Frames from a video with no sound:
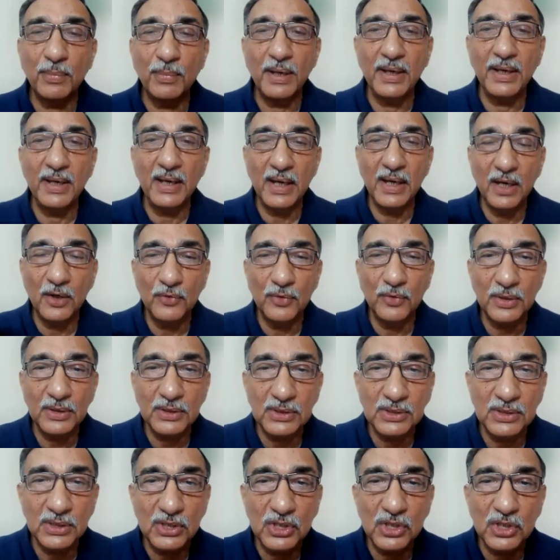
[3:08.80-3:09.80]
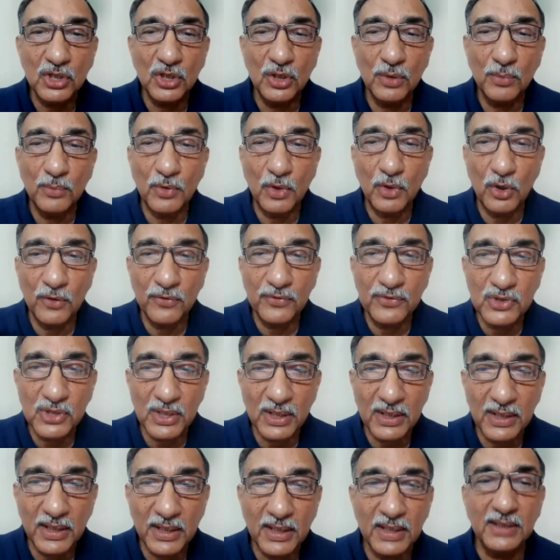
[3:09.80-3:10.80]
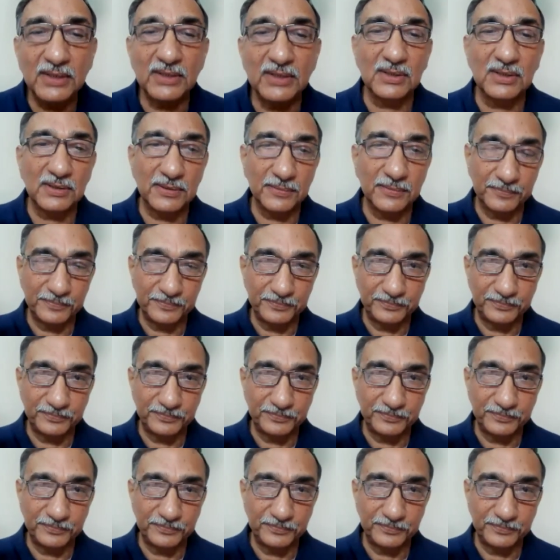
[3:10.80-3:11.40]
by our system of chakras.